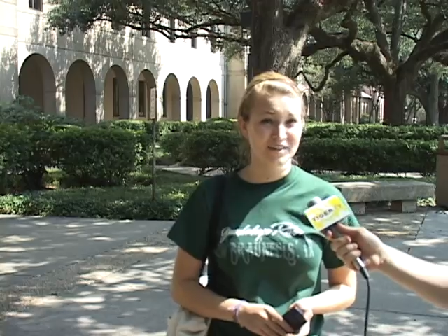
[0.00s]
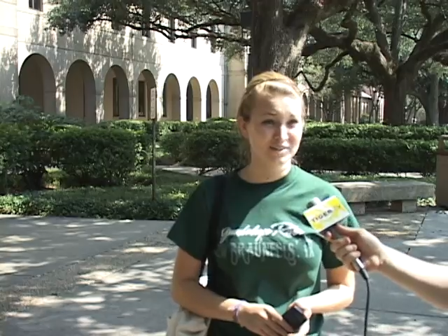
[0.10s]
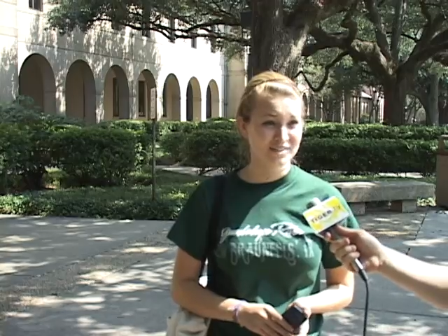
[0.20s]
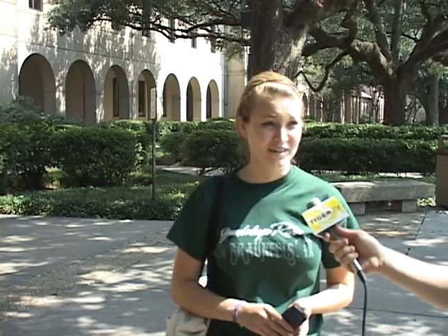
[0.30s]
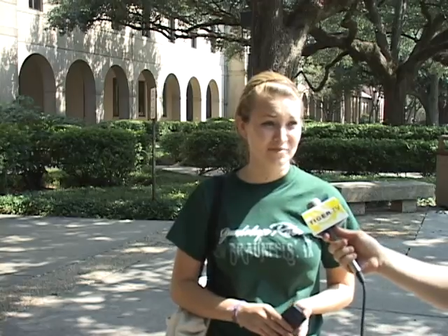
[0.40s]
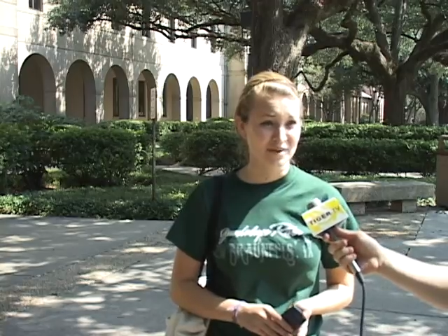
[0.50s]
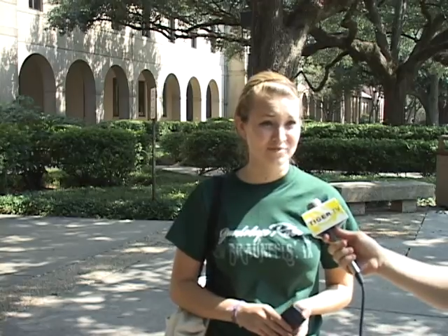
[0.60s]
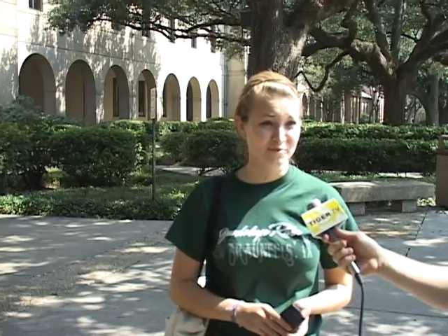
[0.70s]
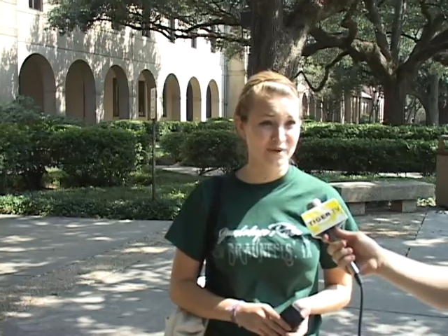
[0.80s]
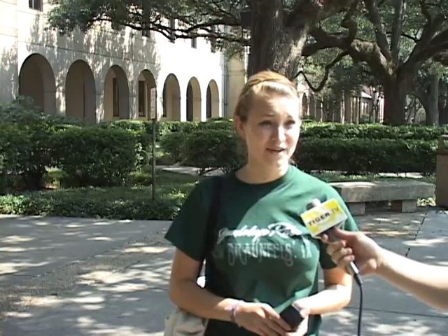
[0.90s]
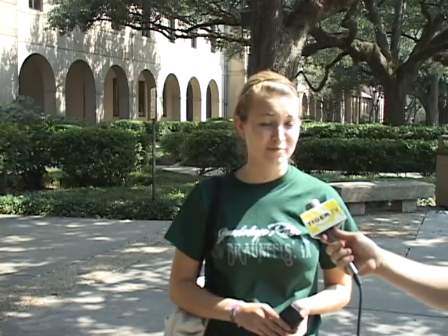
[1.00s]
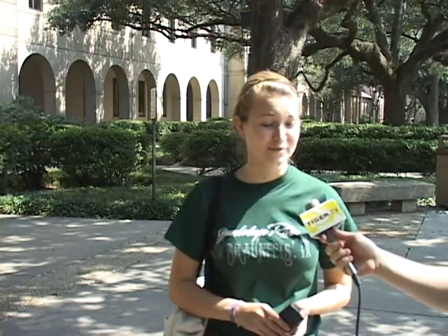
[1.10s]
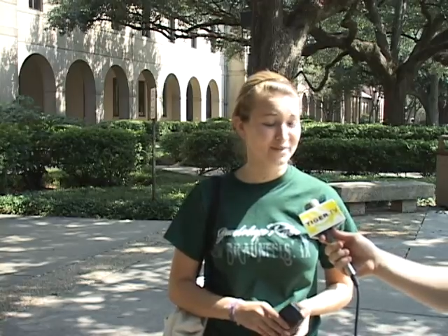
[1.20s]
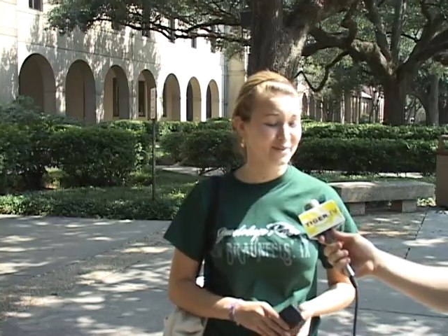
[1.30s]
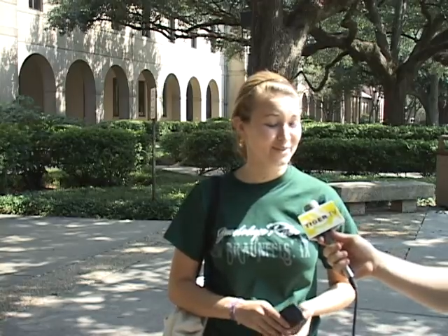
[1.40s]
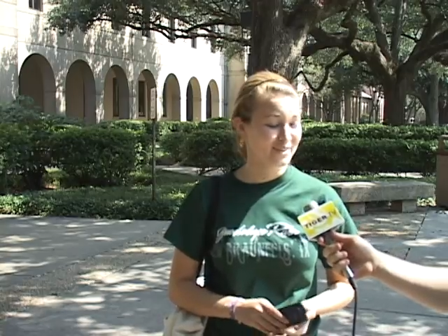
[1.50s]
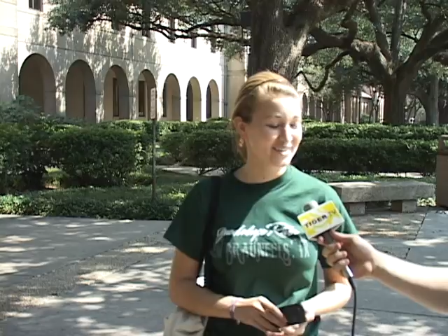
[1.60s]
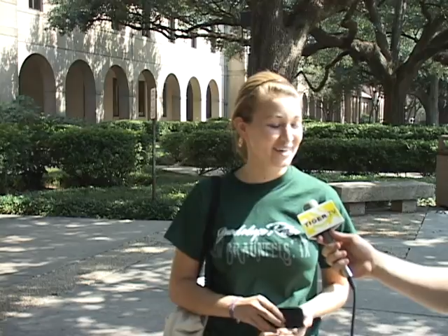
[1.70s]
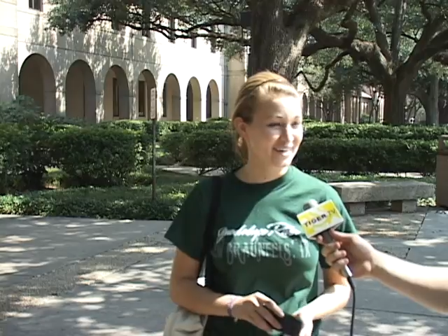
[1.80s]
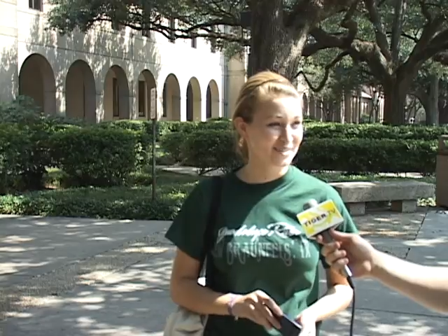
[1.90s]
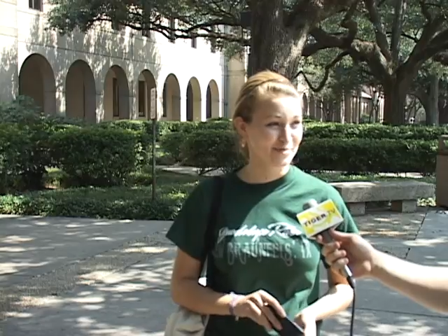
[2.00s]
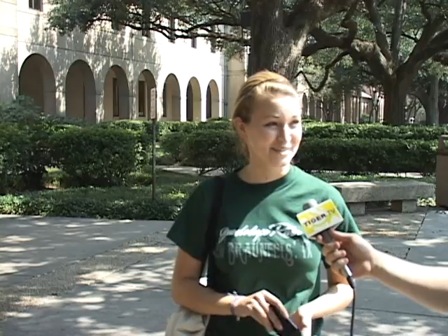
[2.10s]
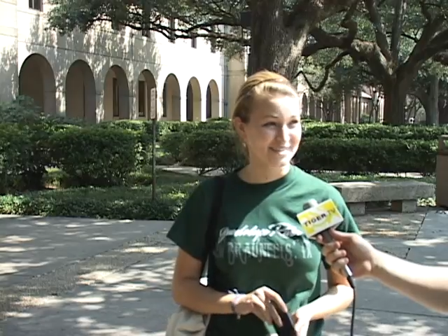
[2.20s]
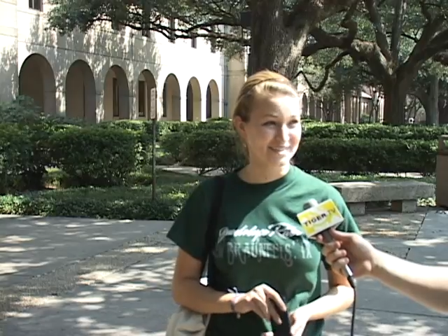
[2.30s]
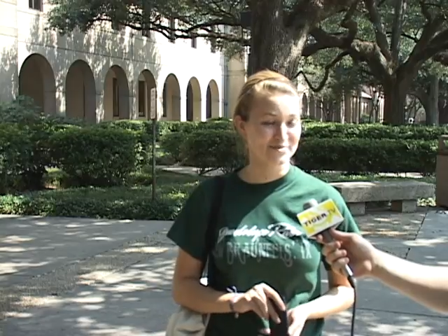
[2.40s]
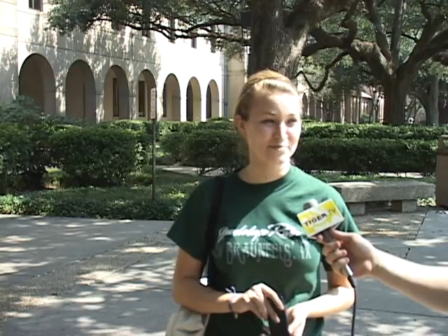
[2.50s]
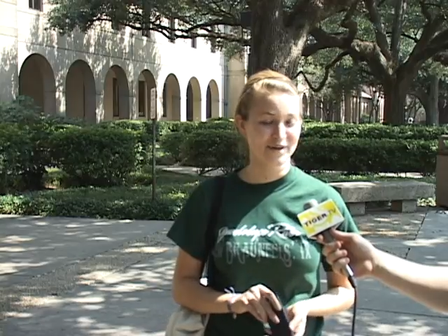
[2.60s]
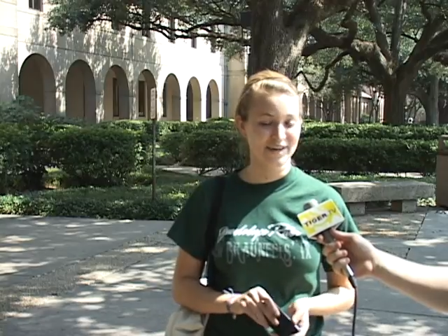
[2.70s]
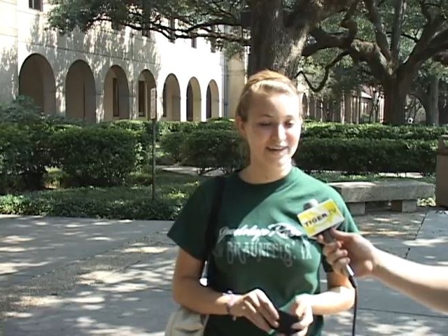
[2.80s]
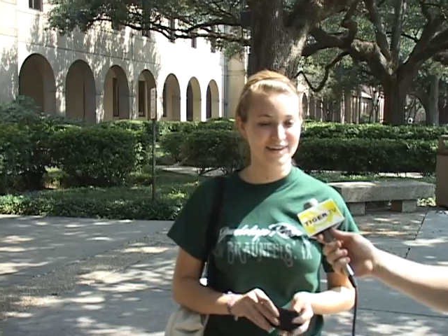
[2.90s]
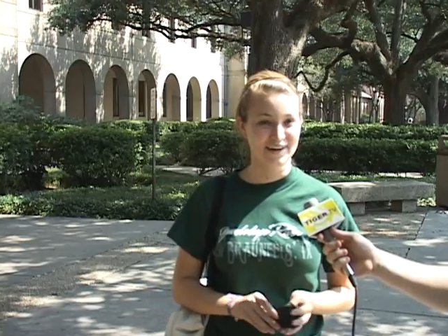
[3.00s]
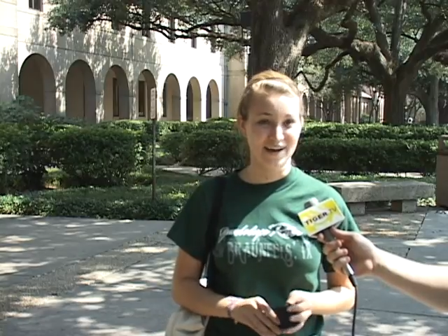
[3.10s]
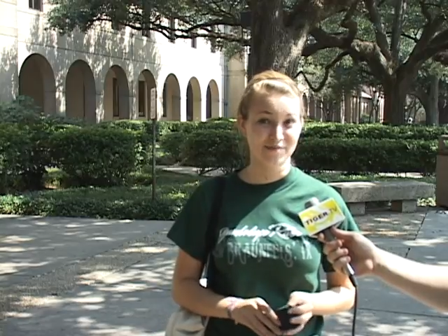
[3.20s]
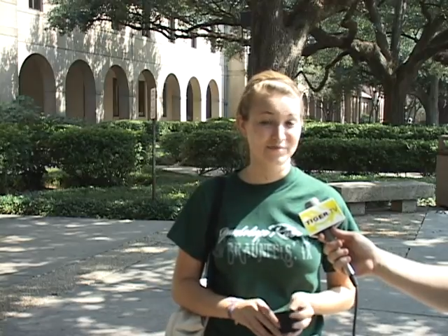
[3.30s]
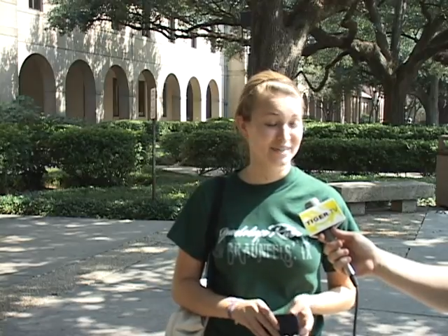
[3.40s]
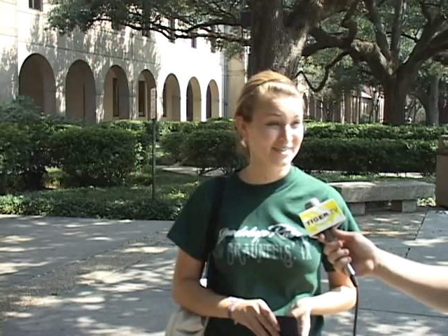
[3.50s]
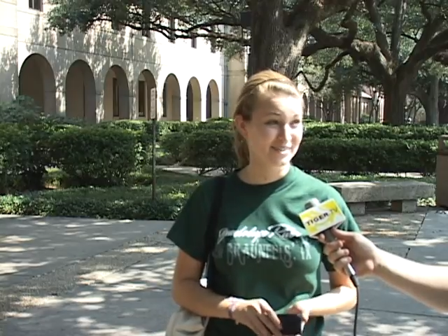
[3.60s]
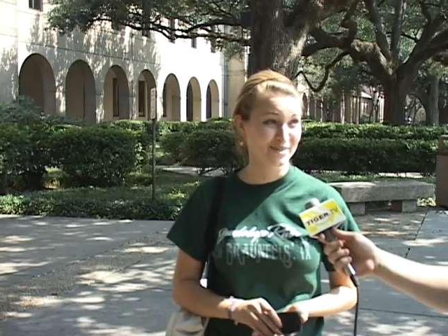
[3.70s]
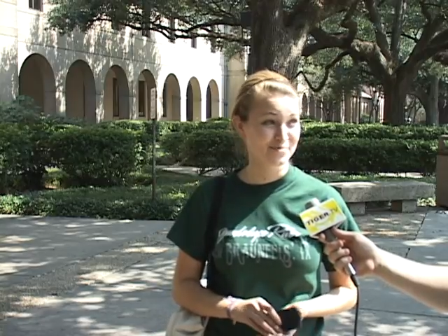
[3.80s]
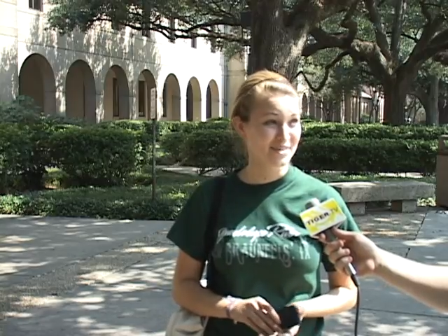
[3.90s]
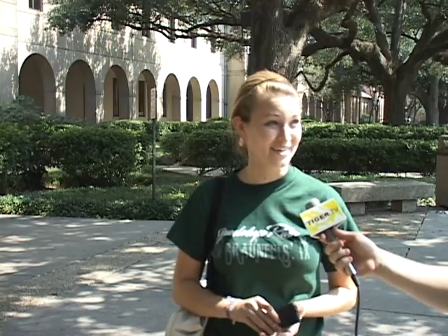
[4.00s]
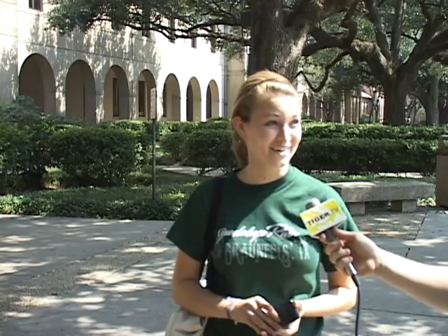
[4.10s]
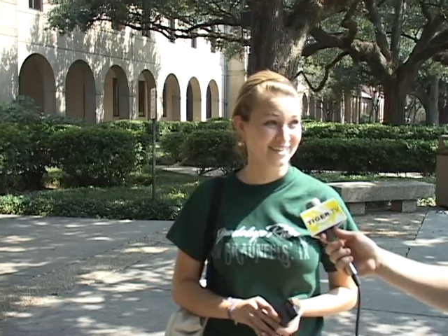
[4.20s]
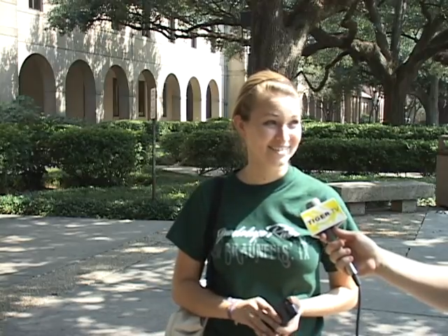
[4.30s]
looks like I'm gonna have to wake up a little earlier than I expected, but I'm still gonna be there.